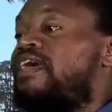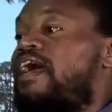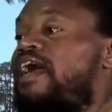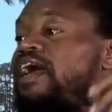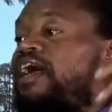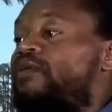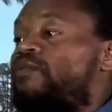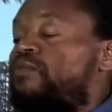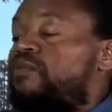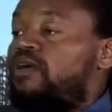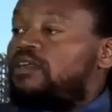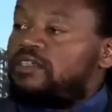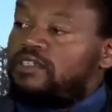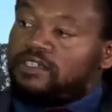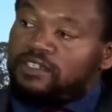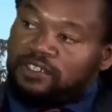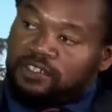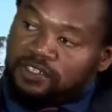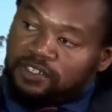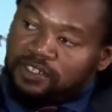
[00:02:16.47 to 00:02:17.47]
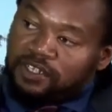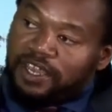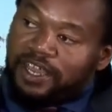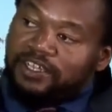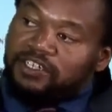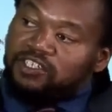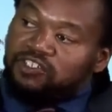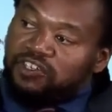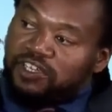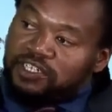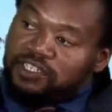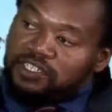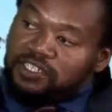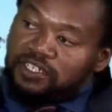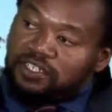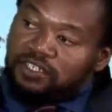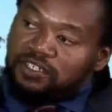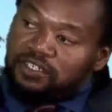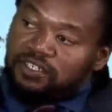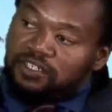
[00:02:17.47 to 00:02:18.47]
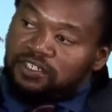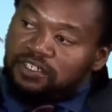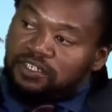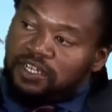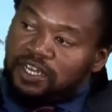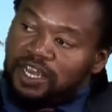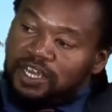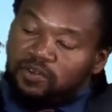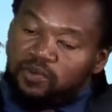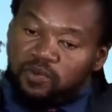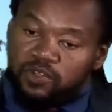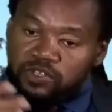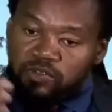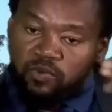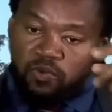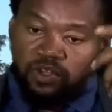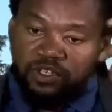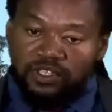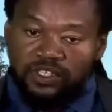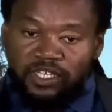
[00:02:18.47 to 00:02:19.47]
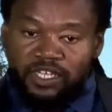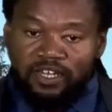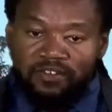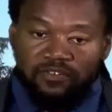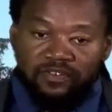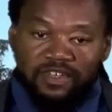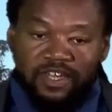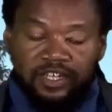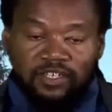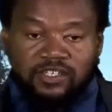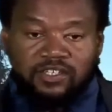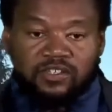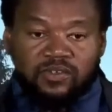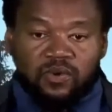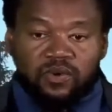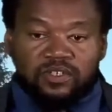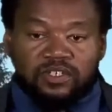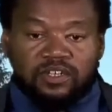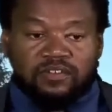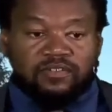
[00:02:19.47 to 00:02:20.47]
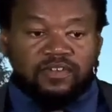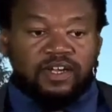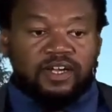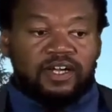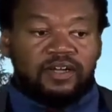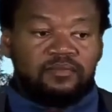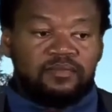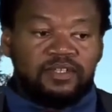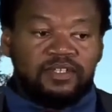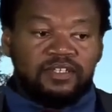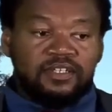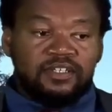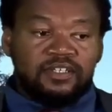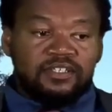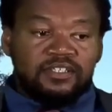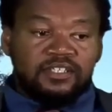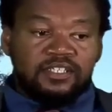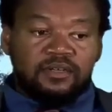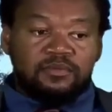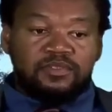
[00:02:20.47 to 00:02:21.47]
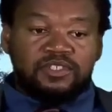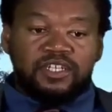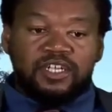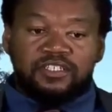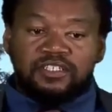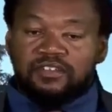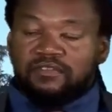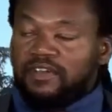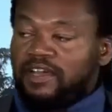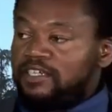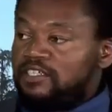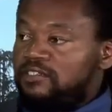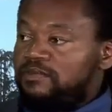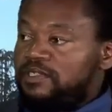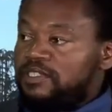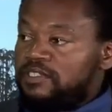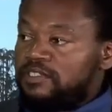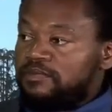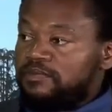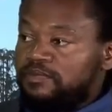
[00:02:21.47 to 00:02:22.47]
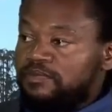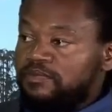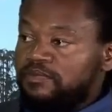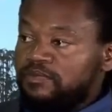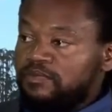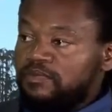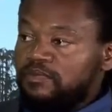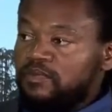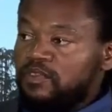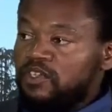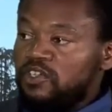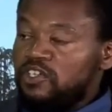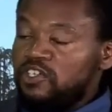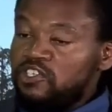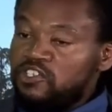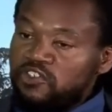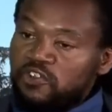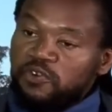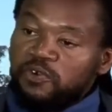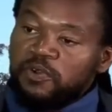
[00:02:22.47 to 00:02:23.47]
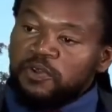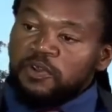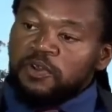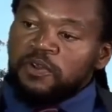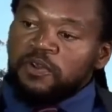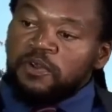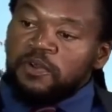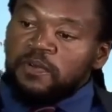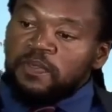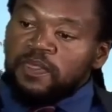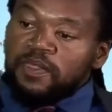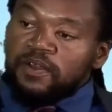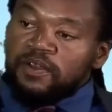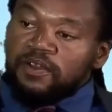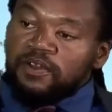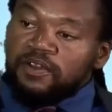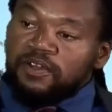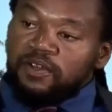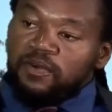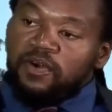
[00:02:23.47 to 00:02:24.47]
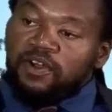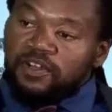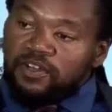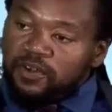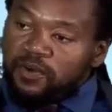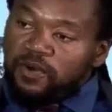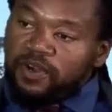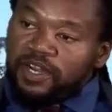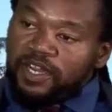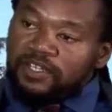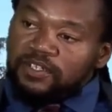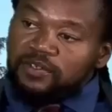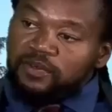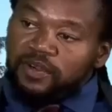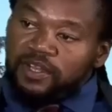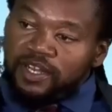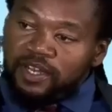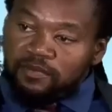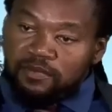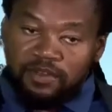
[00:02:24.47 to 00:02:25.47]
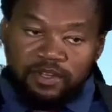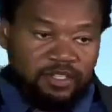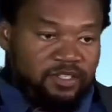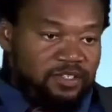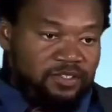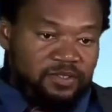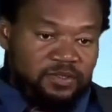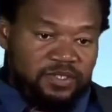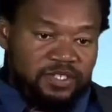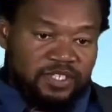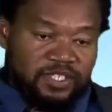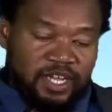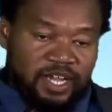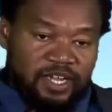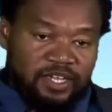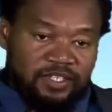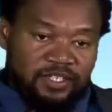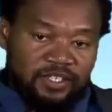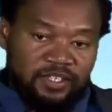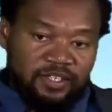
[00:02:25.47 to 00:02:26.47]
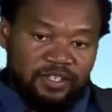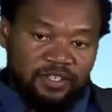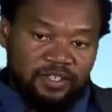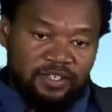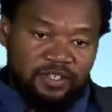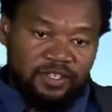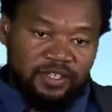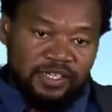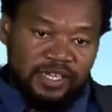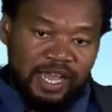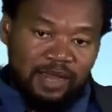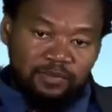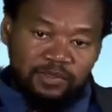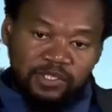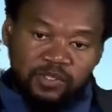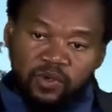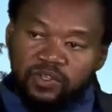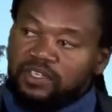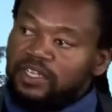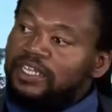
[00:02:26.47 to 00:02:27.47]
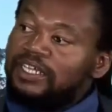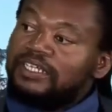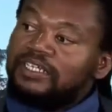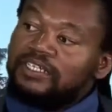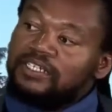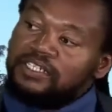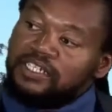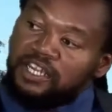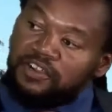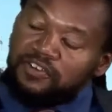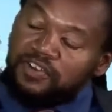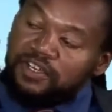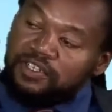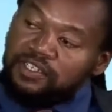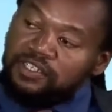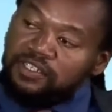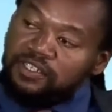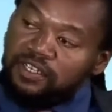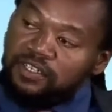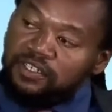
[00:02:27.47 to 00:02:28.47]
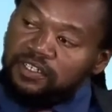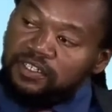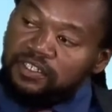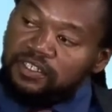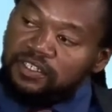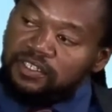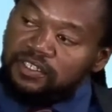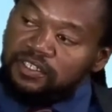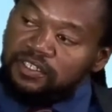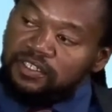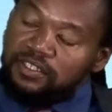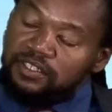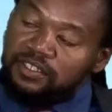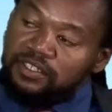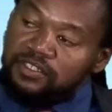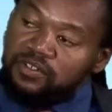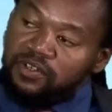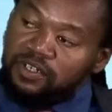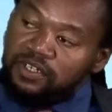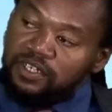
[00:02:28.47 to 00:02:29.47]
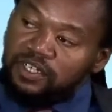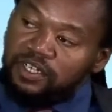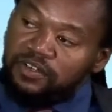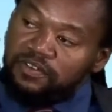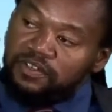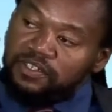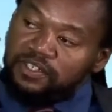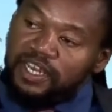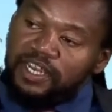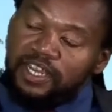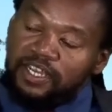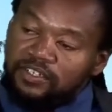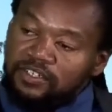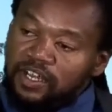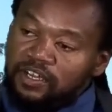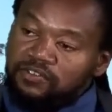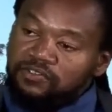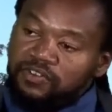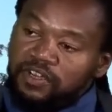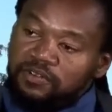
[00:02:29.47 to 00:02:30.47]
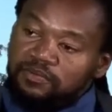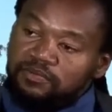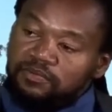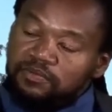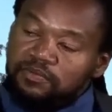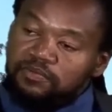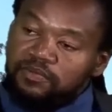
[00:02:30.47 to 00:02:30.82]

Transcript: and what's extrinsic, and with what gives that sort of subjective attributes. So, you want to know what I do when I'm not doing science? I'm sort of in these areas, studying these sort of areas. Like, I've read